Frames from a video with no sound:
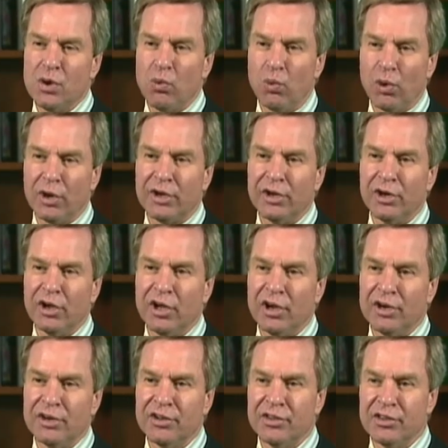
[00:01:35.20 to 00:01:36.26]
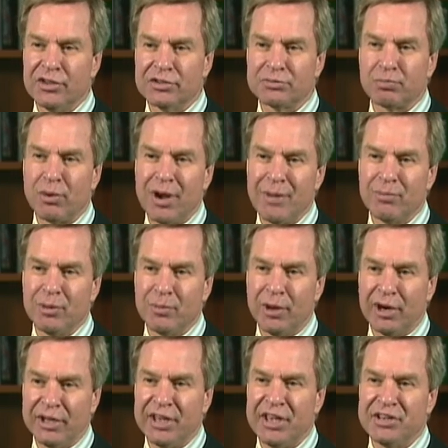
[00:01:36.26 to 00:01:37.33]
working on this problem on a
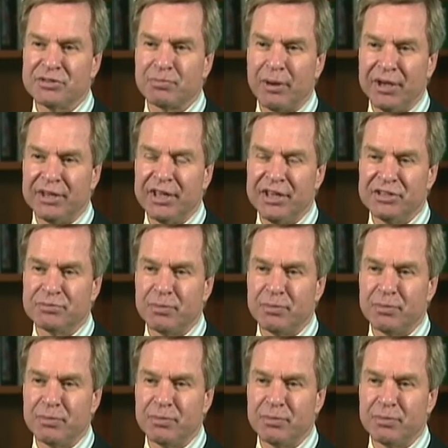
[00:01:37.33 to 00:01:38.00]
case-by-case